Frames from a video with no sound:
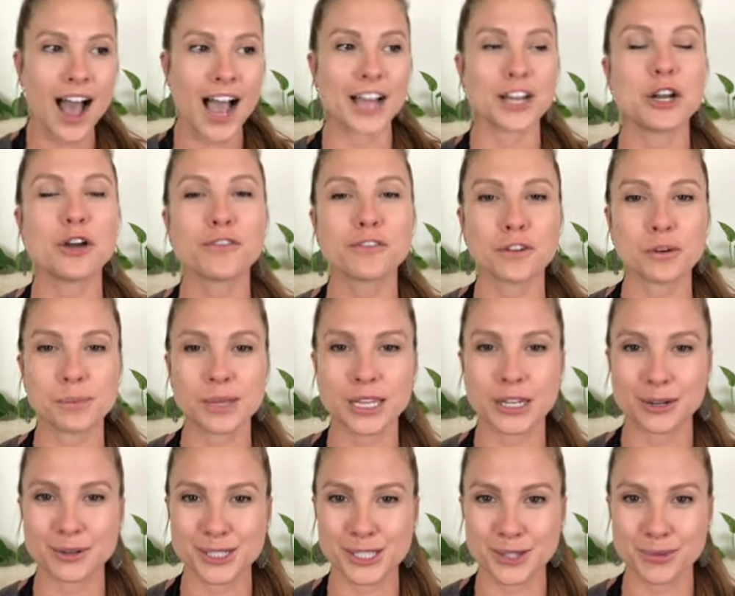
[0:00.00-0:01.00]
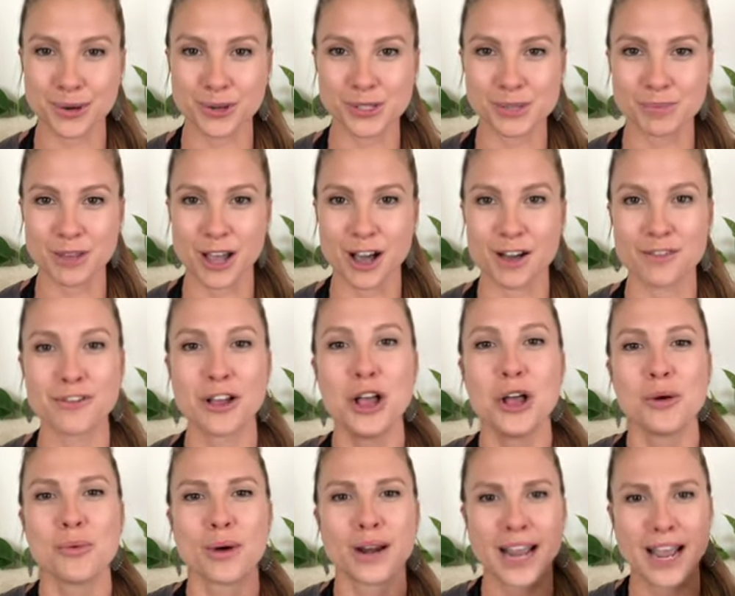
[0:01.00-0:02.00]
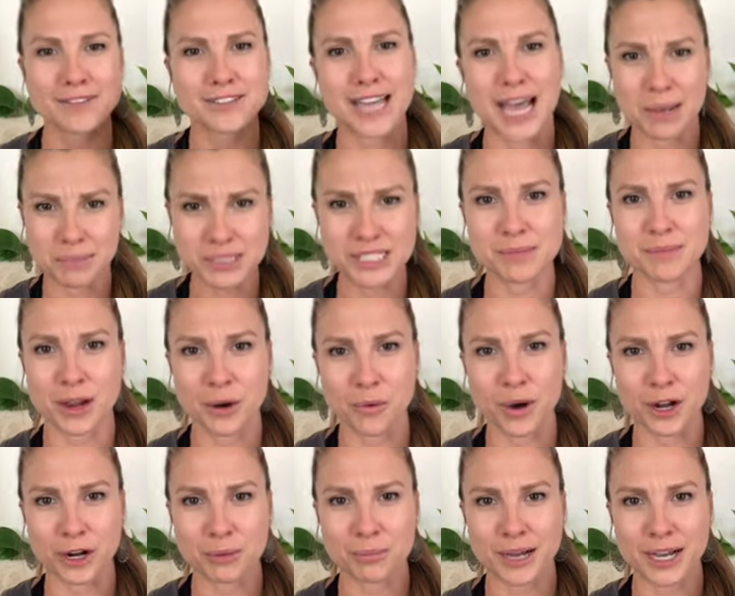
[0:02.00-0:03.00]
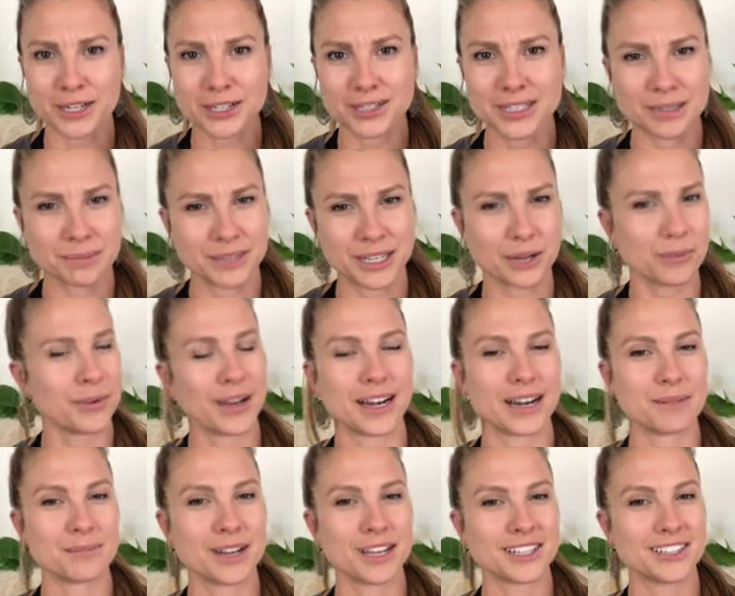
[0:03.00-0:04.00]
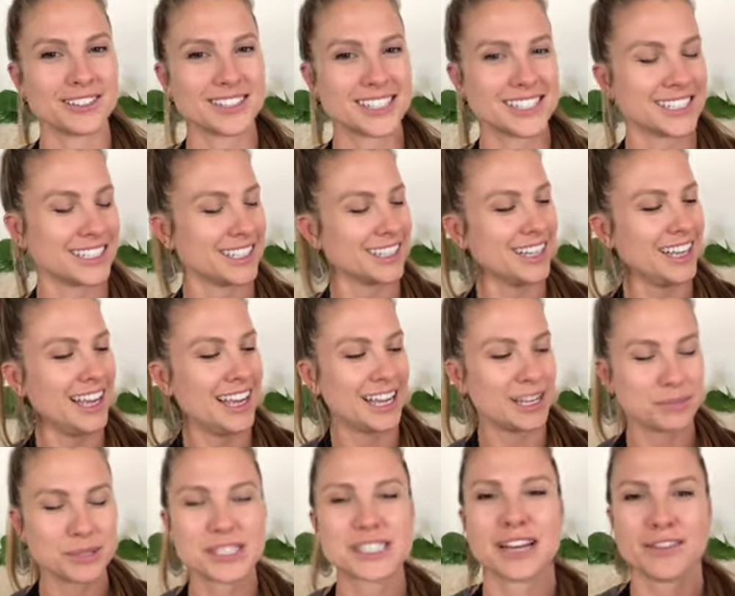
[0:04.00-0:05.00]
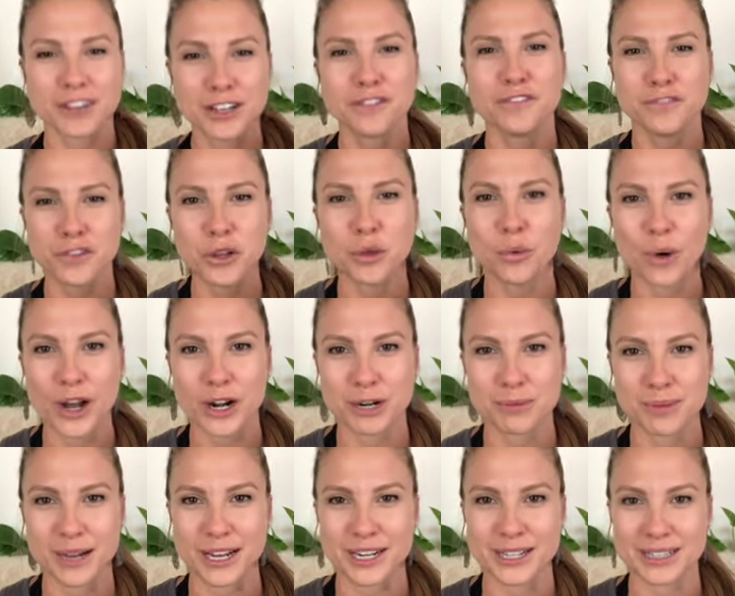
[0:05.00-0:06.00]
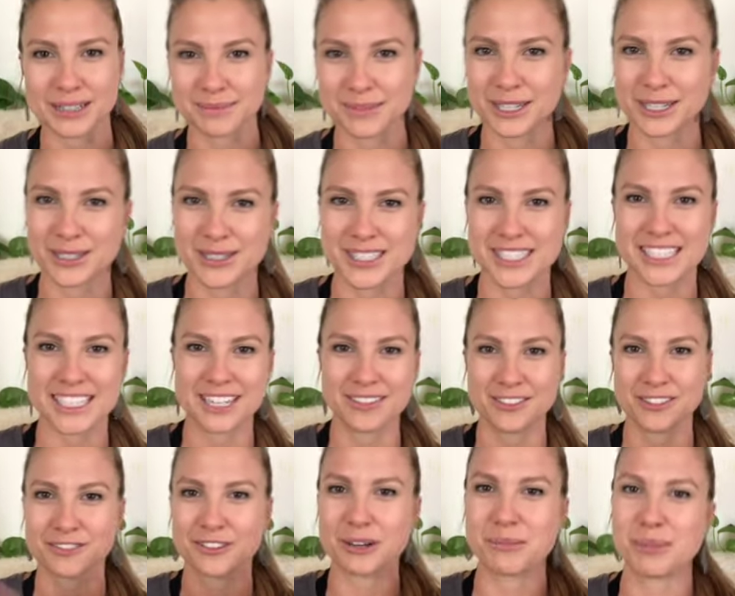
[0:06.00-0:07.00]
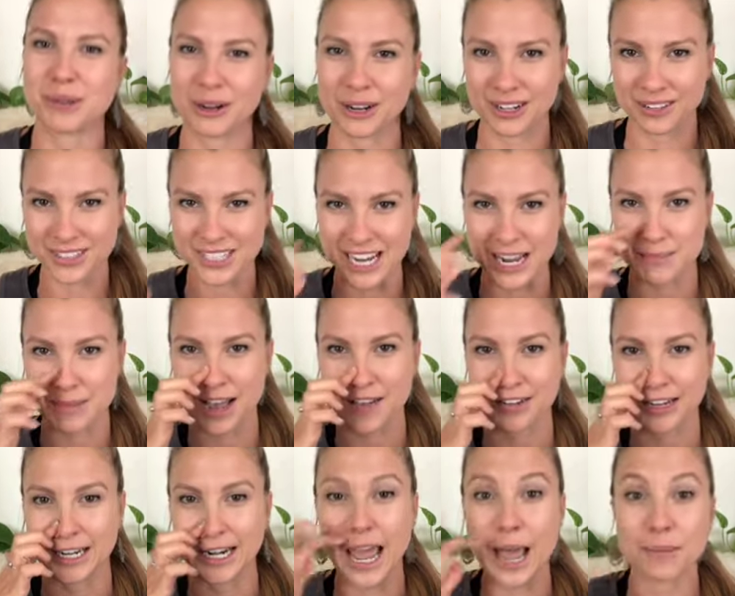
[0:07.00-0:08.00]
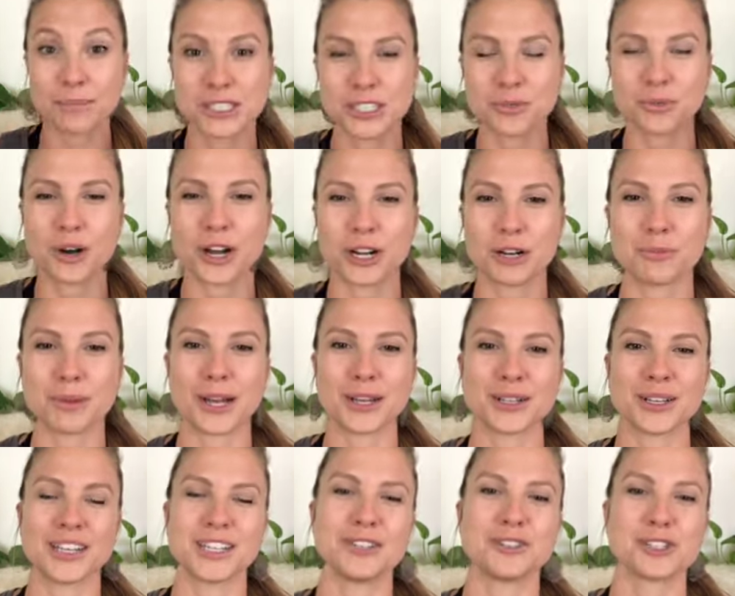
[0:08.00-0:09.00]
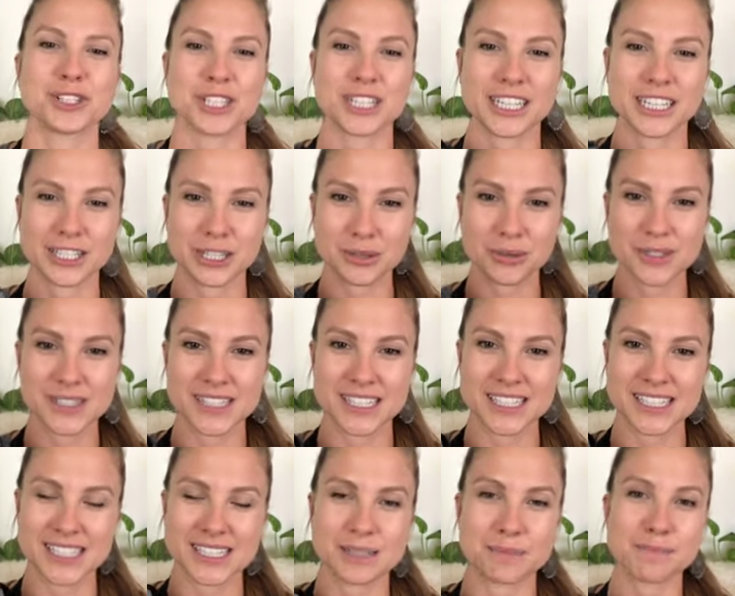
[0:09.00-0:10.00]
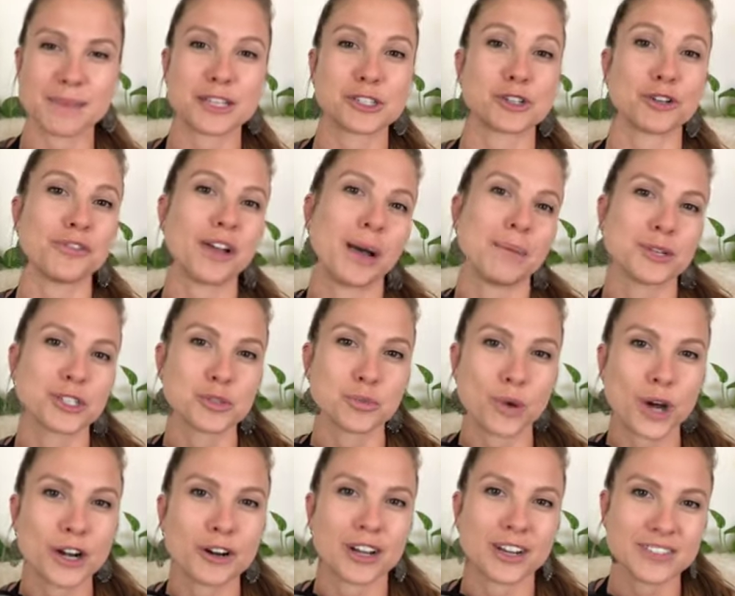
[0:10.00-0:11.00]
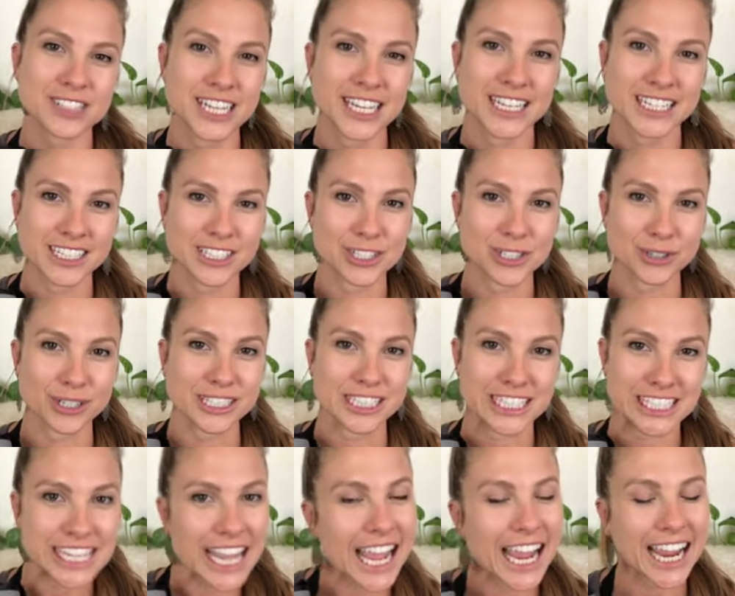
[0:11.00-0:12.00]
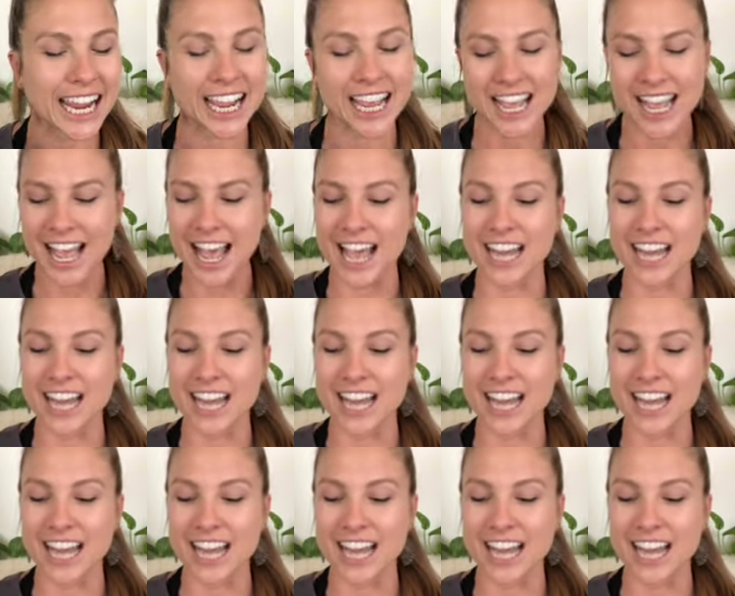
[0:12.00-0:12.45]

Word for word: I know for me, it always throws me off when I have to empty my water bottle and I'm like, wait, I'm not used to I'm used to having a full water bottle. I'm not used to, even for a period of time, having an empty water bottle. I usually use this as a measure of how much water I've taken in during the day.